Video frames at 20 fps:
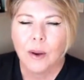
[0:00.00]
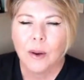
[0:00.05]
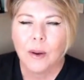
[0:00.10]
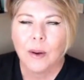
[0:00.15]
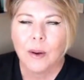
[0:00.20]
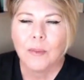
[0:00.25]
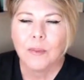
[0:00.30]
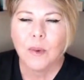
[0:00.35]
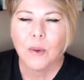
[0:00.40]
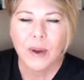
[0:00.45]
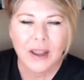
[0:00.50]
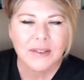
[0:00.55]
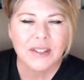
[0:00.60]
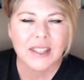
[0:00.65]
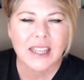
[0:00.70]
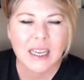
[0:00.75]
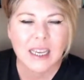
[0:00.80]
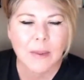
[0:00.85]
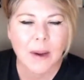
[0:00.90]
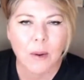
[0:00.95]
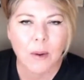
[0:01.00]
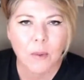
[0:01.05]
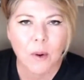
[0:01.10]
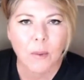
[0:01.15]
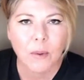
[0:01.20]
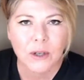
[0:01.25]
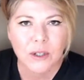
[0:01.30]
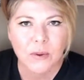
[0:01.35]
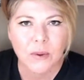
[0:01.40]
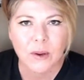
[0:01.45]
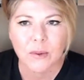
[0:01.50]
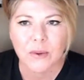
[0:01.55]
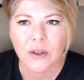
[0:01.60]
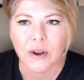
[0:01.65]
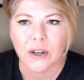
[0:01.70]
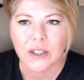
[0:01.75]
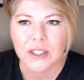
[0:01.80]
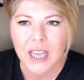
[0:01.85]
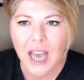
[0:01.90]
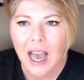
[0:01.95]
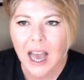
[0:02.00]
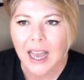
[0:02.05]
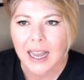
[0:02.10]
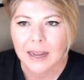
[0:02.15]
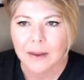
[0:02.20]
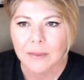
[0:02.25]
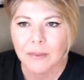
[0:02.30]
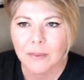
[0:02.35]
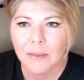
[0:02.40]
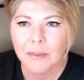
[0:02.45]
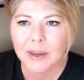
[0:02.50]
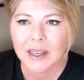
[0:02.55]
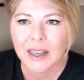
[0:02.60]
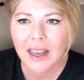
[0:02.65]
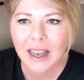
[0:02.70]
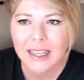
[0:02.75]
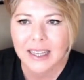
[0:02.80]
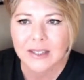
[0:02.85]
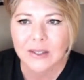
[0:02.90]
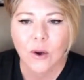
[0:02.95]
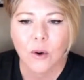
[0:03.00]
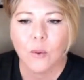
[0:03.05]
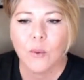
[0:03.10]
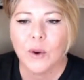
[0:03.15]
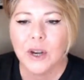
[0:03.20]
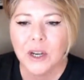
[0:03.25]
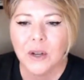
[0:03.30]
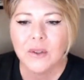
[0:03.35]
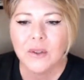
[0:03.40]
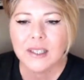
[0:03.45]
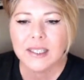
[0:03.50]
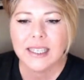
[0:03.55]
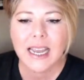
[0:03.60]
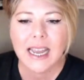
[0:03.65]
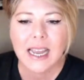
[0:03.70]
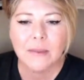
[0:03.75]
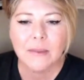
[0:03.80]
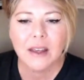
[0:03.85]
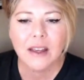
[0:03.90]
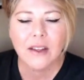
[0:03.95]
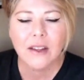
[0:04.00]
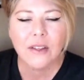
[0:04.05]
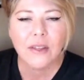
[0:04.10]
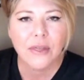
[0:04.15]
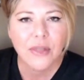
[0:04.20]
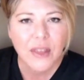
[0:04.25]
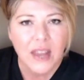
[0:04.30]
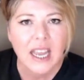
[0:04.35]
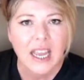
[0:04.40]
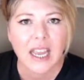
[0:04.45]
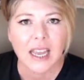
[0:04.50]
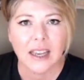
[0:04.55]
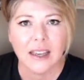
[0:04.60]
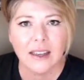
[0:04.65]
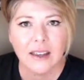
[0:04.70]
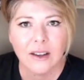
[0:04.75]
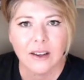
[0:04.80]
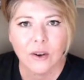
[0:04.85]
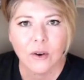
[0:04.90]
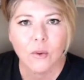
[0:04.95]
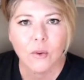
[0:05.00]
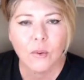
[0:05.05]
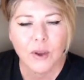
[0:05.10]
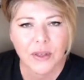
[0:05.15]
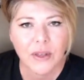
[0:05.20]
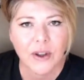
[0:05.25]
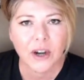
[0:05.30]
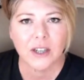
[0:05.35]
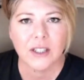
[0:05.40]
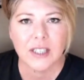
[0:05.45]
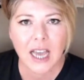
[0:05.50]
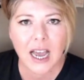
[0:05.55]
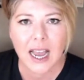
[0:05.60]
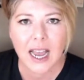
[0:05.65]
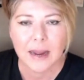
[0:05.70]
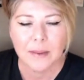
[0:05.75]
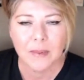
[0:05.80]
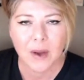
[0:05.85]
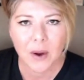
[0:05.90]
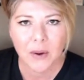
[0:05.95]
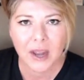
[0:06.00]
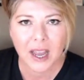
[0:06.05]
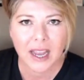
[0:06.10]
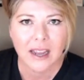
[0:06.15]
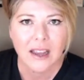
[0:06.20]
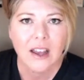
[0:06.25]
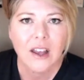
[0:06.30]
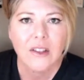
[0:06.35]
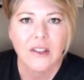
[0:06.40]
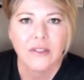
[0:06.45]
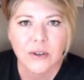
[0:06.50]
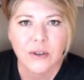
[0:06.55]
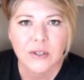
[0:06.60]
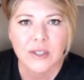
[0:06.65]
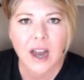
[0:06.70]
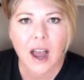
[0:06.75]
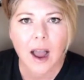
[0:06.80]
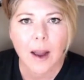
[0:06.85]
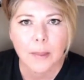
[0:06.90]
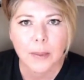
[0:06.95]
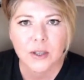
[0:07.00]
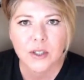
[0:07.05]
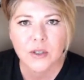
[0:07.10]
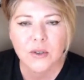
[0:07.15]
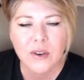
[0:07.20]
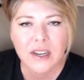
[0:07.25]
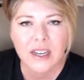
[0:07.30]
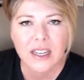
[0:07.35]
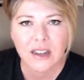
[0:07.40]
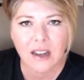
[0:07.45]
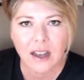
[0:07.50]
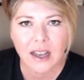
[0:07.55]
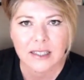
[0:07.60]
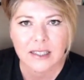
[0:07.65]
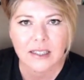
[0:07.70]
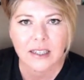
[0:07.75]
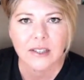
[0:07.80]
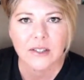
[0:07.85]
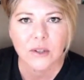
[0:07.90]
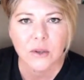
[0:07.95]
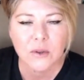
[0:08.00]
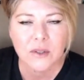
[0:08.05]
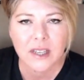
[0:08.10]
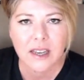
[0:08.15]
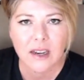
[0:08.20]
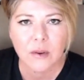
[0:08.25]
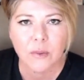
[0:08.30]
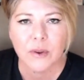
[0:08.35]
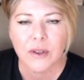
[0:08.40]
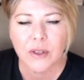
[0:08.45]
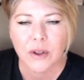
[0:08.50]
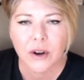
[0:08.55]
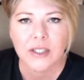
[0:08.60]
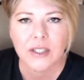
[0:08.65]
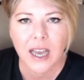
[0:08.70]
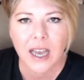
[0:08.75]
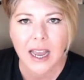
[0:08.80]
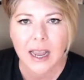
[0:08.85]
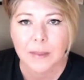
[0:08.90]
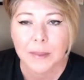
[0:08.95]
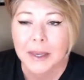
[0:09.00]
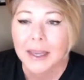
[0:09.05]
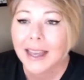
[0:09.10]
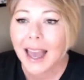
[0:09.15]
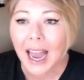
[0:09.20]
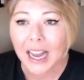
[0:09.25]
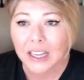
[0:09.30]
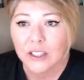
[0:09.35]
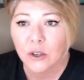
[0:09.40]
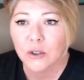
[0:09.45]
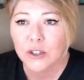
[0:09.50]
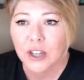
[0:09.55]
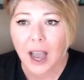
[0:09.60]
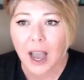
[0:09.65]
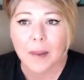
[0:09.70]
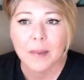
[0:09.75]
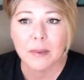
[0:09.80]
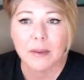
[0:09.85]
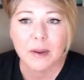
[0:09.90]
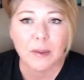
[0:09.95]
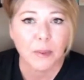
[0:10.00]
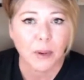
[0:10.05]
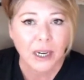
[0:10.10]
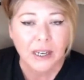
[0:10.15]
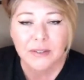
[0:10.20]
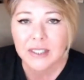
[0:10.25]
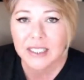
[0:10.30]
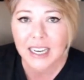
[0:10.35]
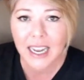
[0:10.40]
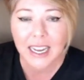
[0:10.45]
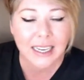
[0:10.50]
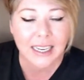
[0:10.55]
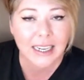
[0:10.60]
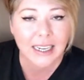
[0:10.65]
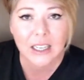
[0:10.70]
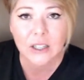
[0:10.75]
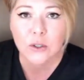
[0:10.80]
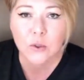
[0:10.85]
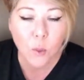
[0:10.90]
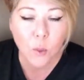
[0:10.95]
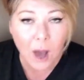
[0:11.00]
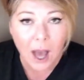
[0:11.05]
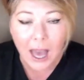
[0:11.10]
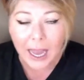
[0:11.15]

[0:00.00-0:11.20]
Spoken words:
But we have to think about what we're doing with our time because we do the same thing with our time, okay? There's an opportunity cost associated with our time. I told you I'm going to be brief today, and here's why.